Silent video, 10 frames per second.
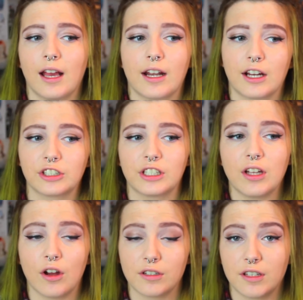and actually
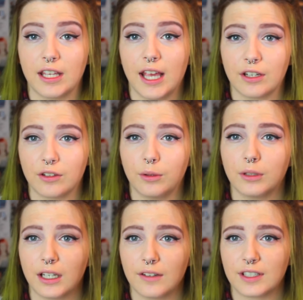gotten to the end
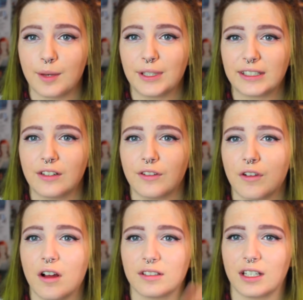goal that I've set myself. I've
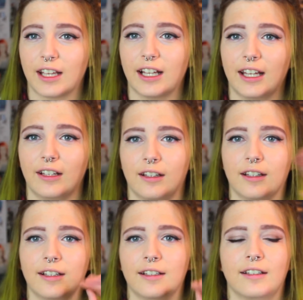gotten to like a little
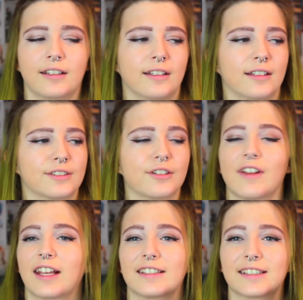sort of
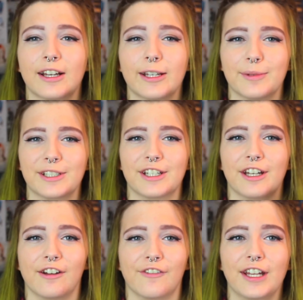like a side mission
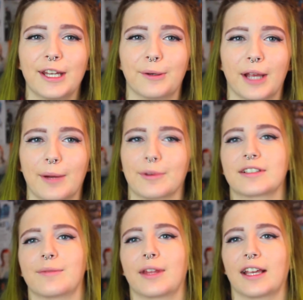in a video game or
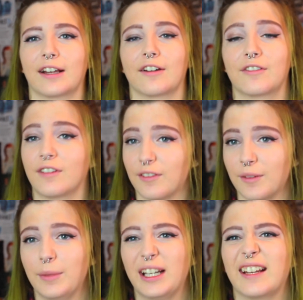something, and I've
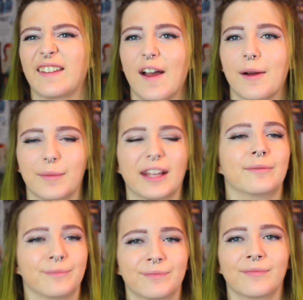completed that. I'm
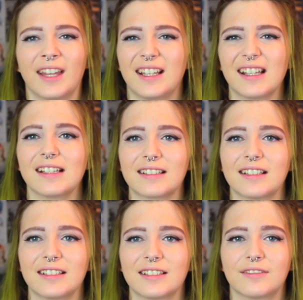like, that's
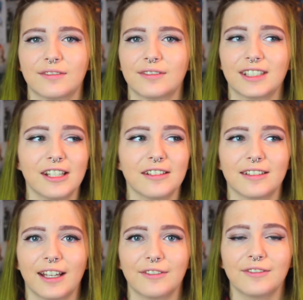good, done
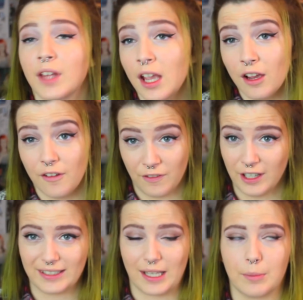now. For
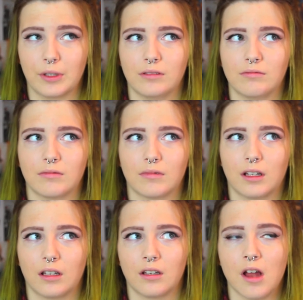example,
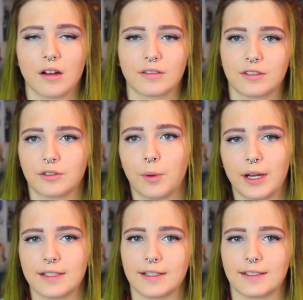not
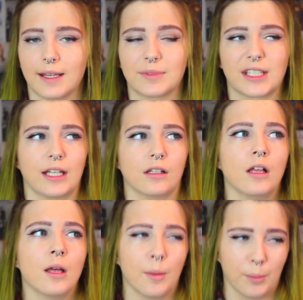quite to the same scale,
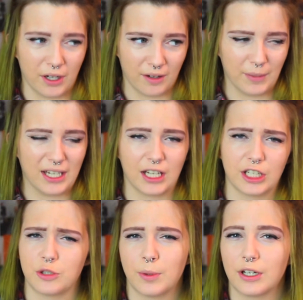but I've made
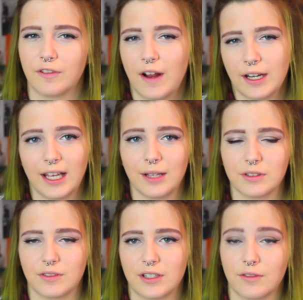like Twitter fan
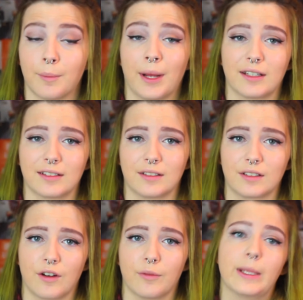accounts for different bands and
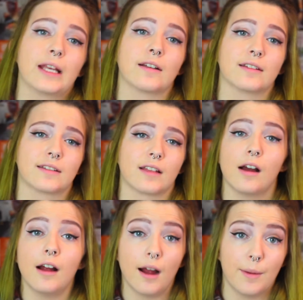stuff because
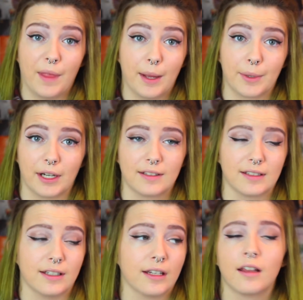I'm that
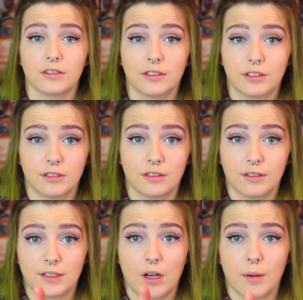person.
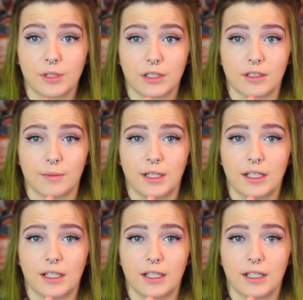Stop judging